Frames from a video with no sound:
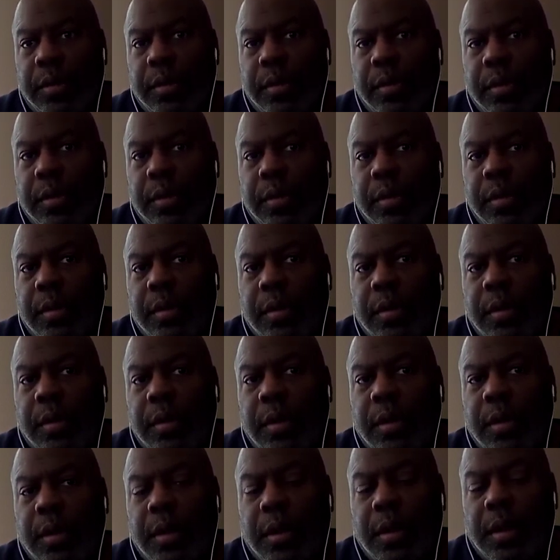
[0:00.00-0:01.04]

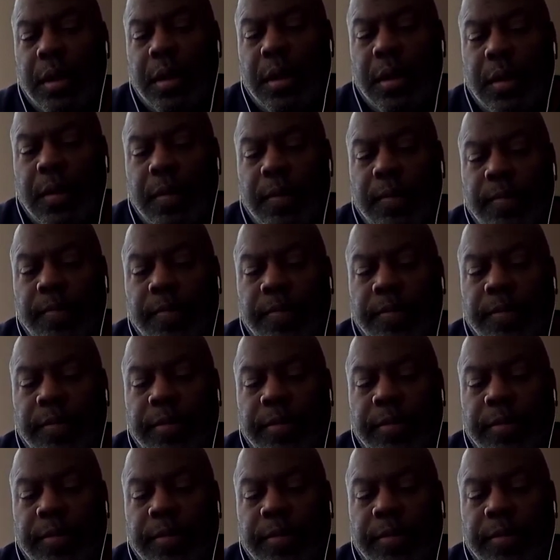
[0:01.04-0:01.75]
No one is speaking in this clip.